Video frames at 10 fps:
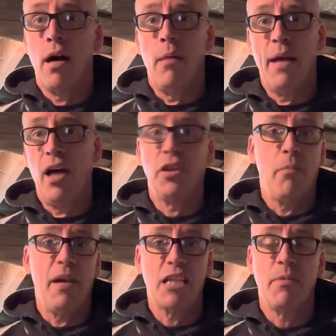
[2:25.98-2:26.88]
healthy
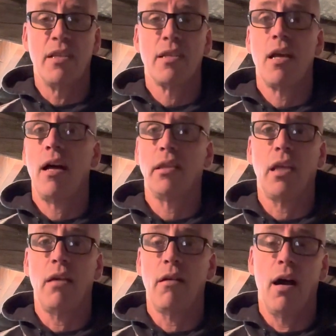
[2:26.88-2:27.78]
basements,
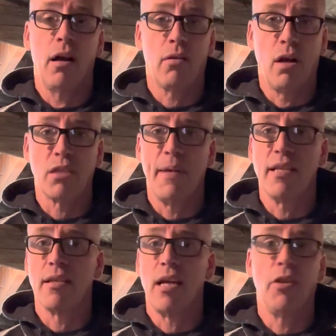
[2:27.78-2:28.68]
healthy crawl
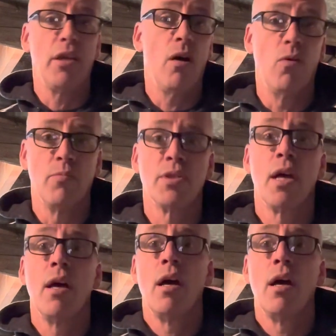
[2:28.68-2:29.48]
spaces, healthy homes.